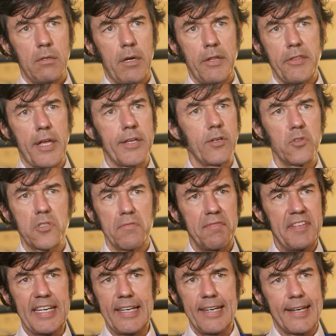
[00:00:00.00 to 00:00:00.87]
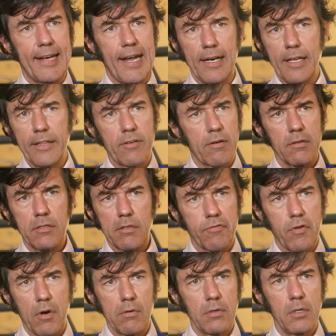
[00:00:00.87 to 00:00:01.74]
and I use a weekly calendar on the
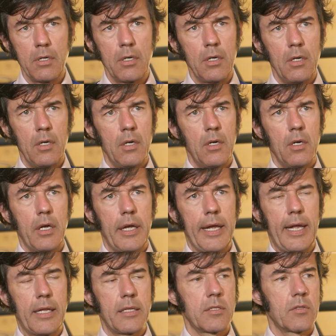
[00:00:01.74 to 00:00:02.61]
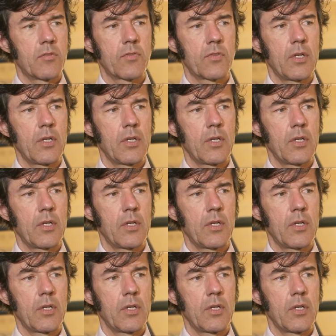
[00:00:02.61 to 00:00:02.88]
phone, and